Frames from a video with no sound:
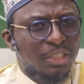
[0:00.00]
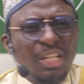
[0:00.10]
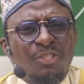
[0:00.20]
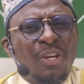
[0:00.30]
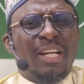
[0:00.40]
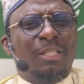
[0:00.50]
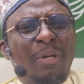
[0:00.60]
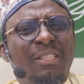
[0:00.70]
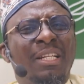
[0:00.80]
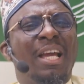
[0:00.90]
She is not
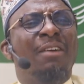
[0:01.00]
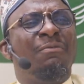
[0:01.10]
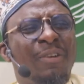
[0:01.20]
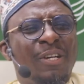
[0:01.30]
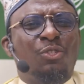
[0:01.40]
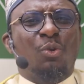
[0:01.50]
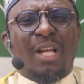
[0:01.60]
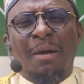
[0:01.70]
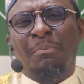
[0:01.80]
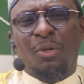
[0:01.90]
expecting a verse to
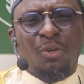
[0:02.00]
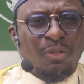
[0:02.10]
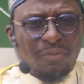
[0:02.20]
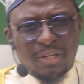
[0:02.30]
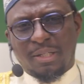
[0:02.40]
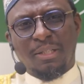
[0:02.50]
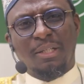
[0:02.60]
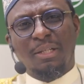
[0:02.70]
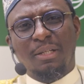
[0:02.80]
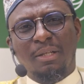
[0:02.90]
come because of her.